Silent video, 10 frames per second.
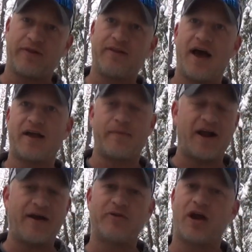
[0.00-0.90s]
like about
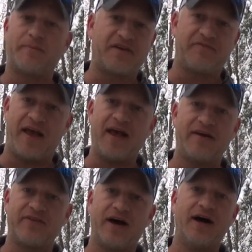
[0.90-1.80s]
it, I'm not a big fan
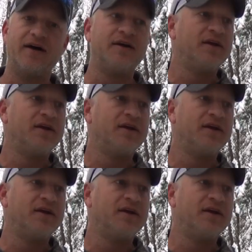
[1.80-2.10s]
of the,